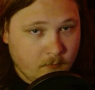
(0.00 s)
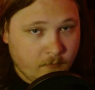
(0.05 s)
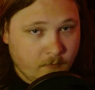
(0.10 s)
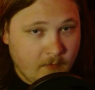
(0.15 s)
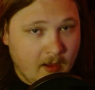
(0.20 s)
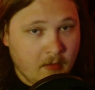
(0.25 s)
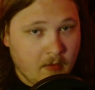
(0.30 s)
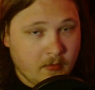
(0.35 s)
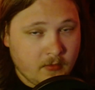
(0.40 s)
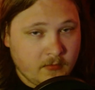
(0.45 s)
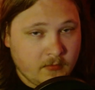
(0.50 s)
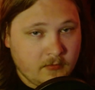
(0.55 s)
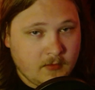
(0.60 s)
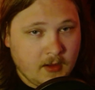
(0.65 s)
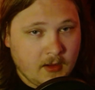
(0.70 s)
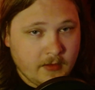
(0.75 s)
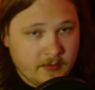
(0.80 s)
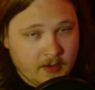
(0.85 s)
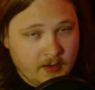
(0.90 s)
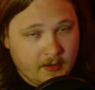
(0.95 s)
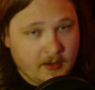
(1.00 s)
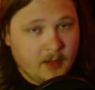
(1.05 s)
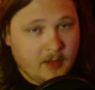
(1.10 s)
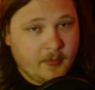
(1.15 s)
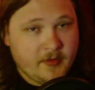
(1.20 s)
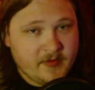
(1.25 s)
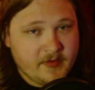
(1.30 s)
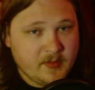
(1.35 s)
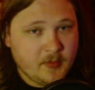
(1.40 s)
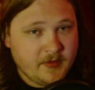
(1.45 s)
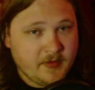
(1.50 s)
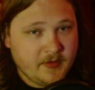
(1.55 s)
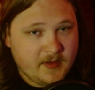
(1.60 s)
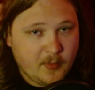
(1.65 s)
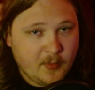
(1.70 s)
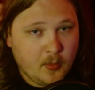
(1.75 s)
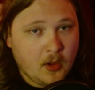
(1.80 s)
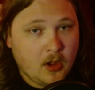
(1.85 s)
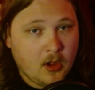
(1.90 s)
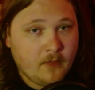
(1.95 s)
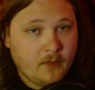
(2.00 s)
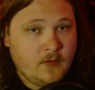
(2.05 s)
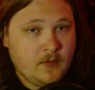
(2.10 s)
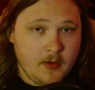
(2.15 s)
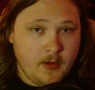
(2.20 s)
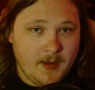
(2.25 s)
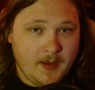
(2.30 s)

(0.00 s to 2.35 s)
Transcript: dug up because someone tipped him off.